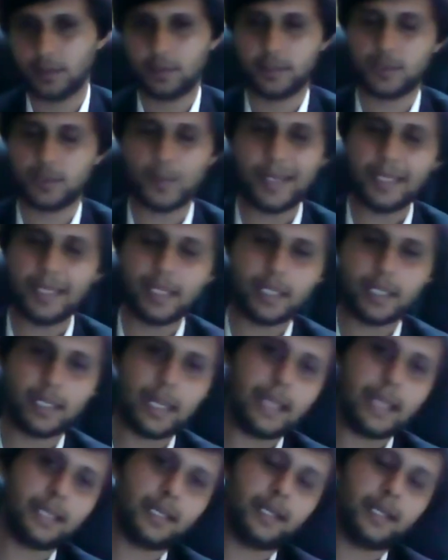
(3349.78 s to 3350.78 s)
It's very
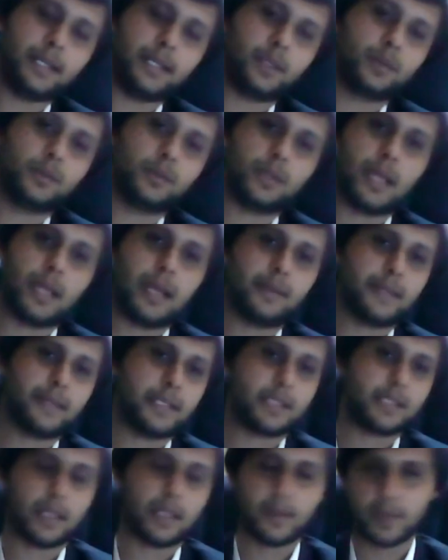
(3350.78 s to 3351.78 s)
unlikely to have
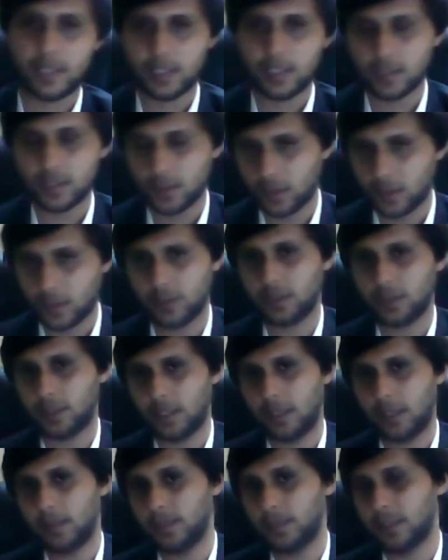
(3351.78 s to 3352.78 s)
examination on
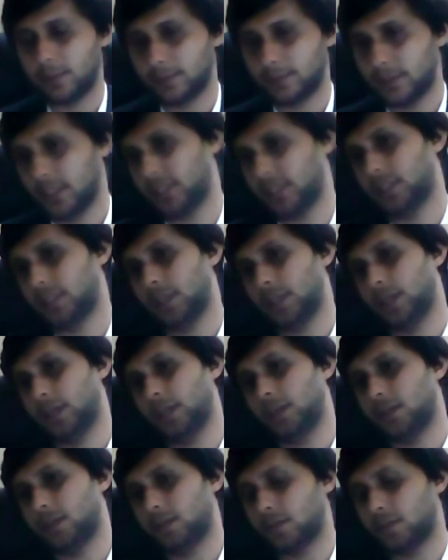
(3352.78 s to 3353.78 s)
November 1st.
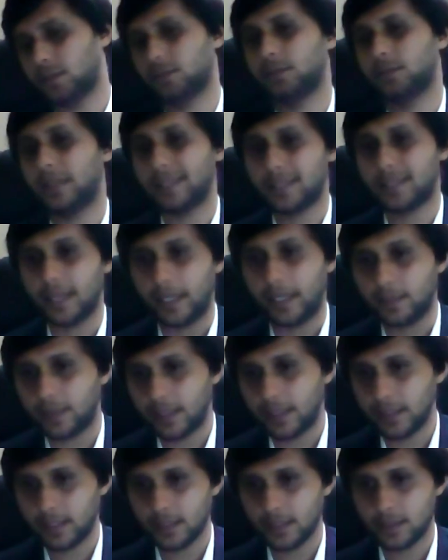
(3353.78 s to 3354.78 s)
So that's an
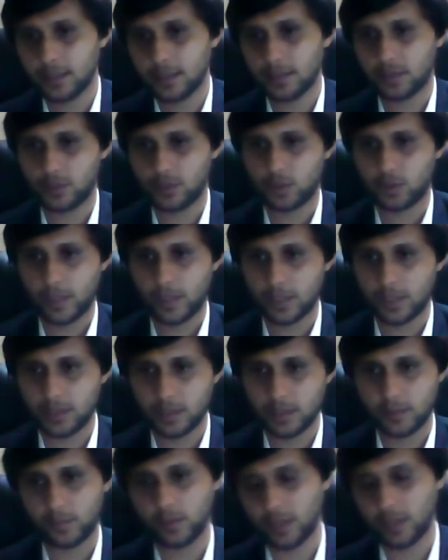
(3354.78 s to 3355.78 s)
advantageous
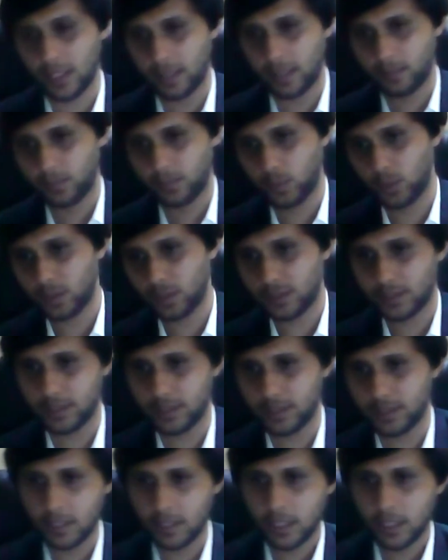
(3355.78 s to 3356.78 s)
situation. If you can post
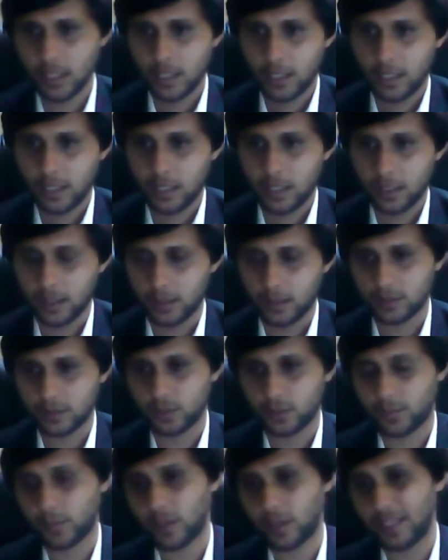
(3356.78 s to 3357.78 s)
the,
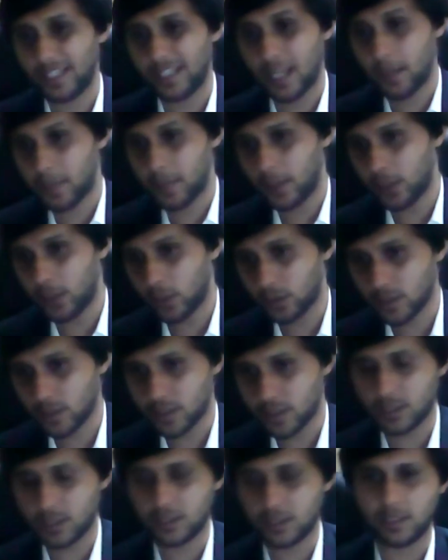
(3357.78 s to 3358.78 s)
if you can elaborate your
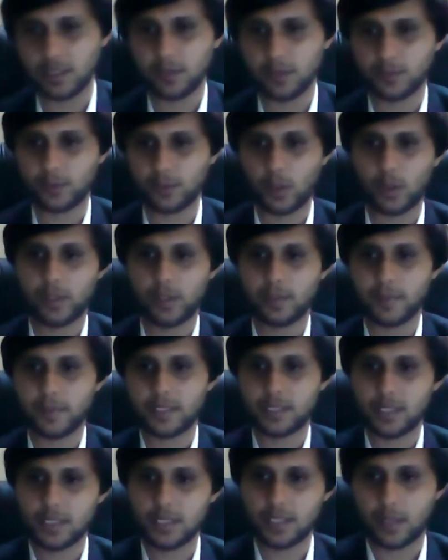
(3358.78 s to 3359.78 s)
question in the following
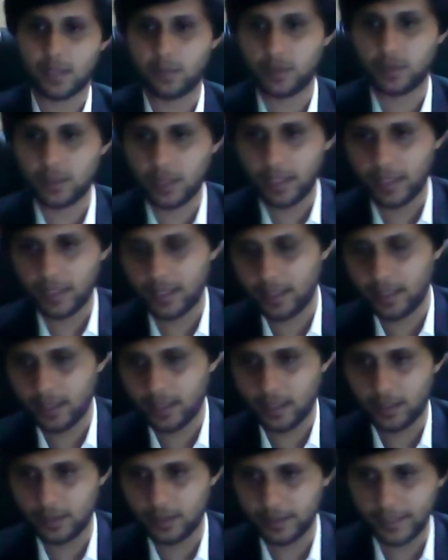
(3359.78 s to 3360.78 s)
message, I would again
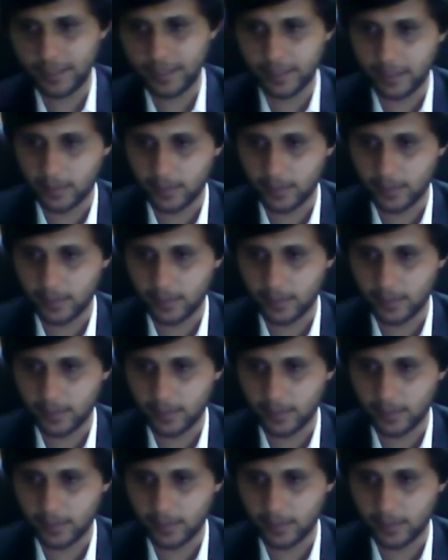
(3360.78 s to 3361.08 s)
take it